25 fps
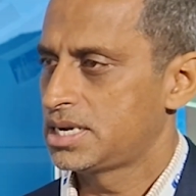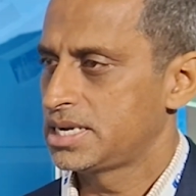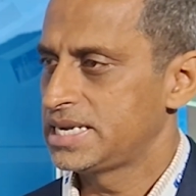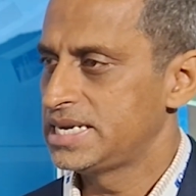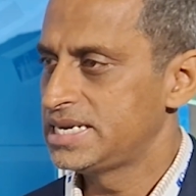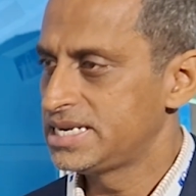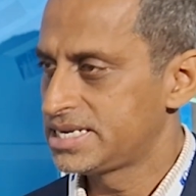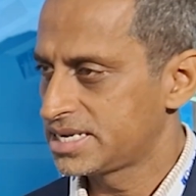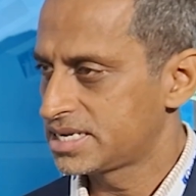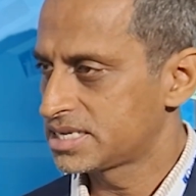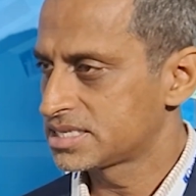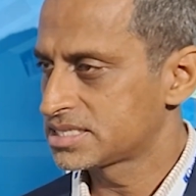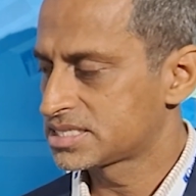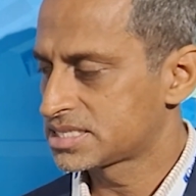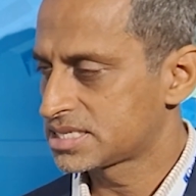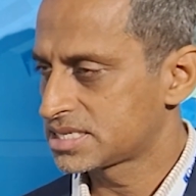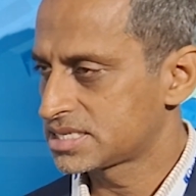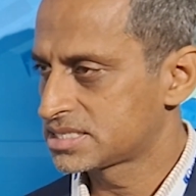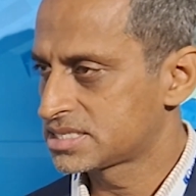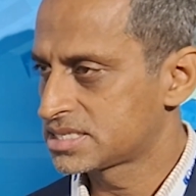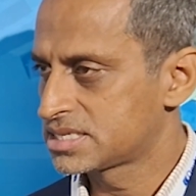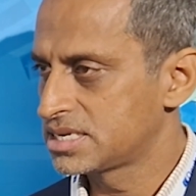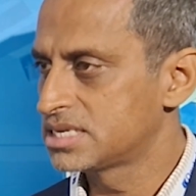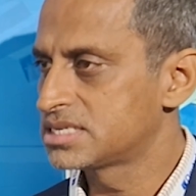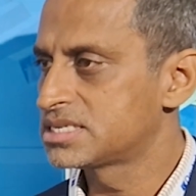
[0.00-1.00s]
India is
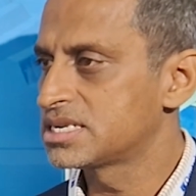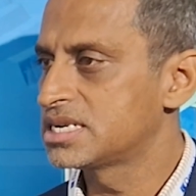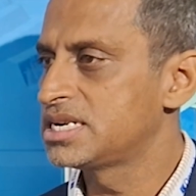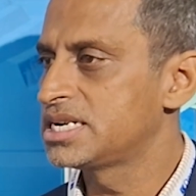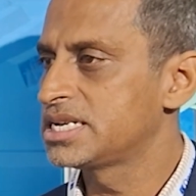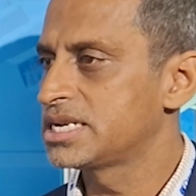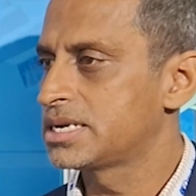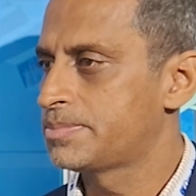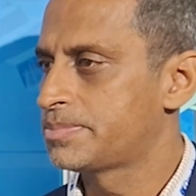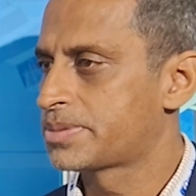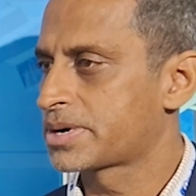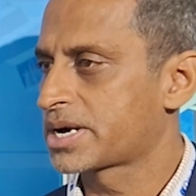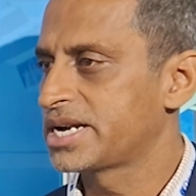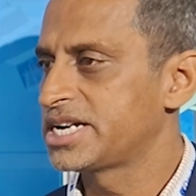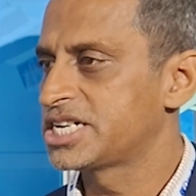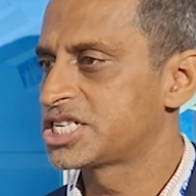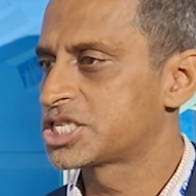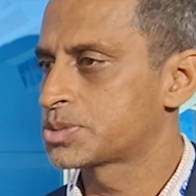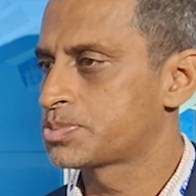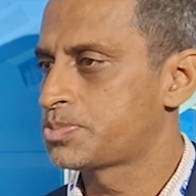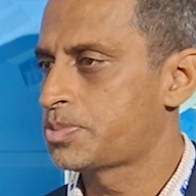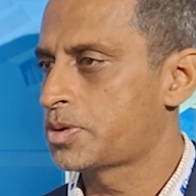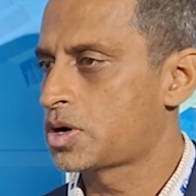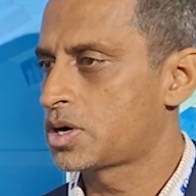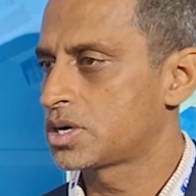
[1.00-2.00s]
certainly a bright
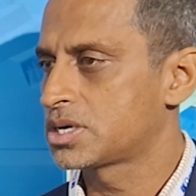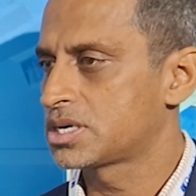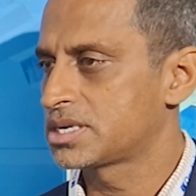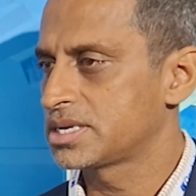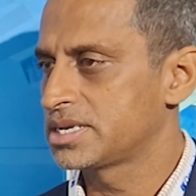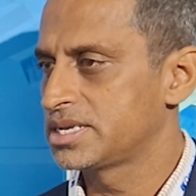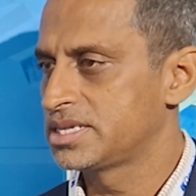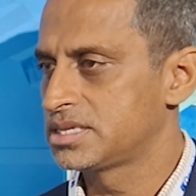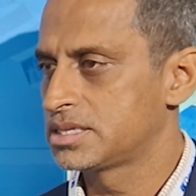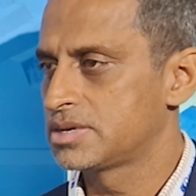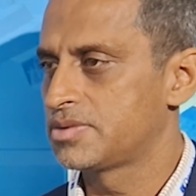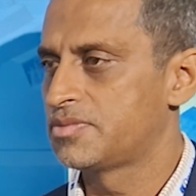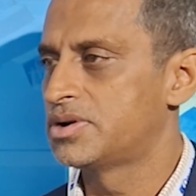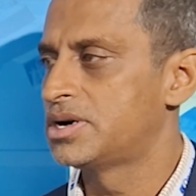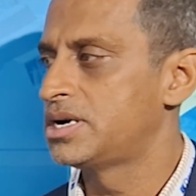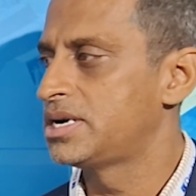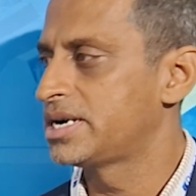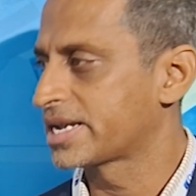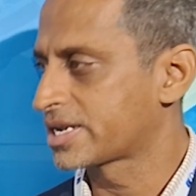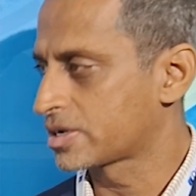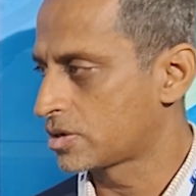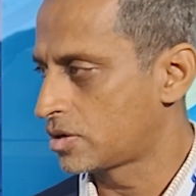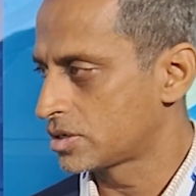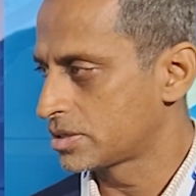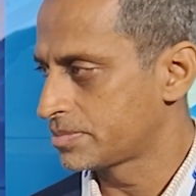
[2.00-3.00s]
spot in the
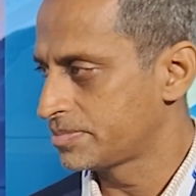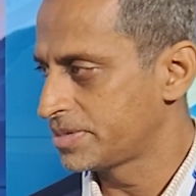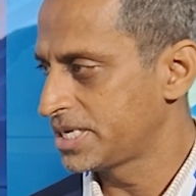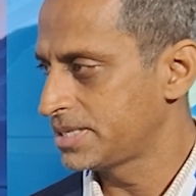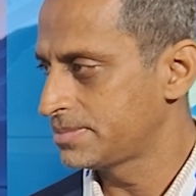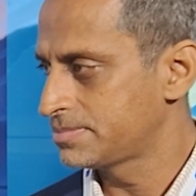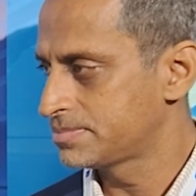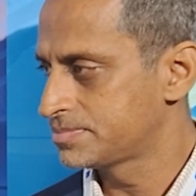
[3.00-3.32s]
world economy.